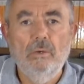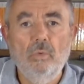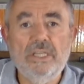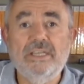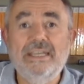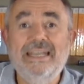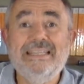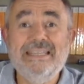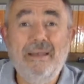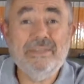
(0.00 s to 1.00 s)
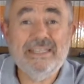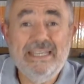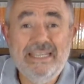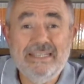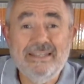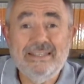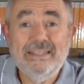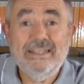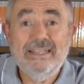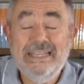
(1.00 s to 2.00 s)
which in some seasons
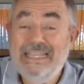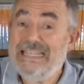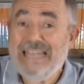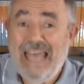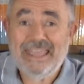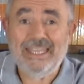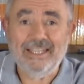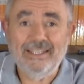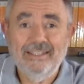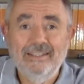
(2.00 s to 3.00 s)
is nothing.